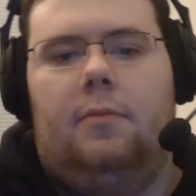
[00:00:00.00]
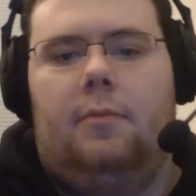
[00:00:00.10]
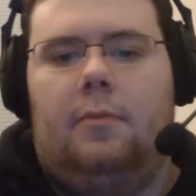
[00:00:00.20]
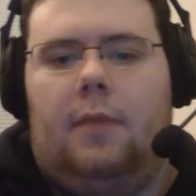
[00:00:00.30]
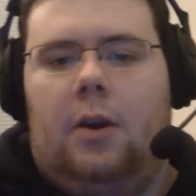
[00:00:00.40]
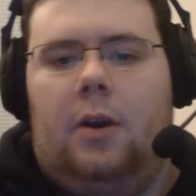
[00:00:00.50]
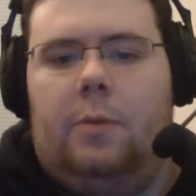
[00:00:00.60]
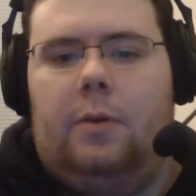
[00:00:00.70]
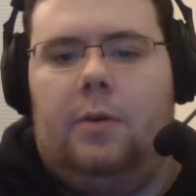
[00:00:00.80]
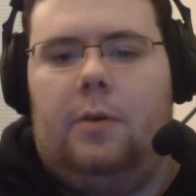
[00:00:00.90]
I hope
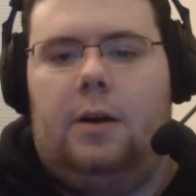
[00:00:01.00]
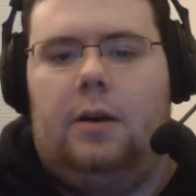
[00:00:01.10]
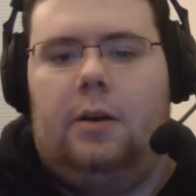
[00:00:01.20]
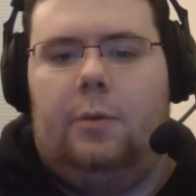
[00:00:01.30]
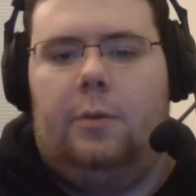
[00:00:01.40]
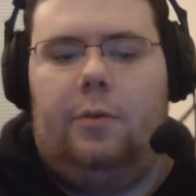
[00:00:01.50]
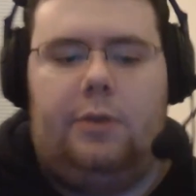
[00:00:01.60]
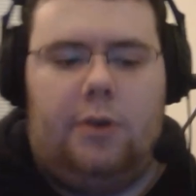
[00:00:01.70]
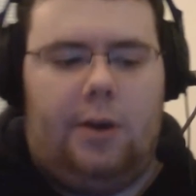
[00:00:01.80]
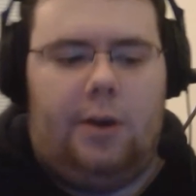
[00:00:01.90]
you
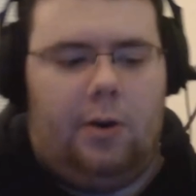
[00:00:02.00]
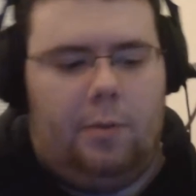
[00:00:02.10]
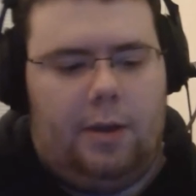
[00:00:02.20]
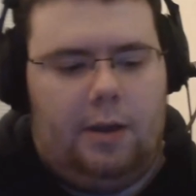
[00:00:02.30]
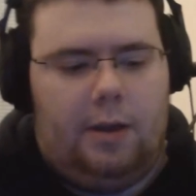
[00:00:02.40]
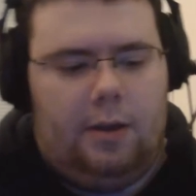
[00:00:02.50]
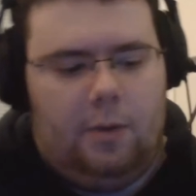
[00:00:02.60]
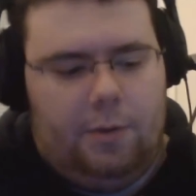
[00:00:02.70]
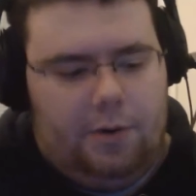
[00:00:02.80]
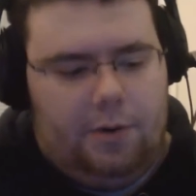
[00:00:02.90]
enjoyed. I hope
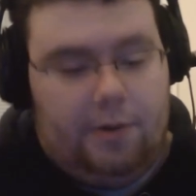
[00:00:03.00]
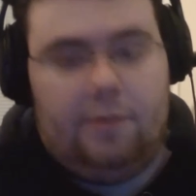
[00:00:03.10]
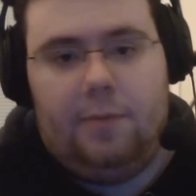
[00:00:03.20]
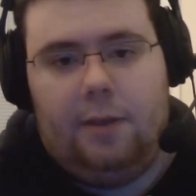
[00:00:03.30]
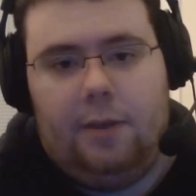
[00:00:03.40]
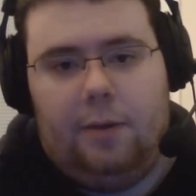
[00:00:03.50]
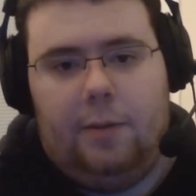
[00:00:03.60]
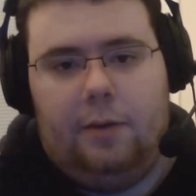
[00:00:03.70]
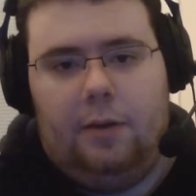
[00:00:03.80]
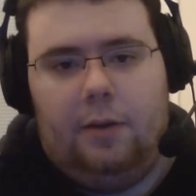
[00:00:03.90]
you agree with me a little bit.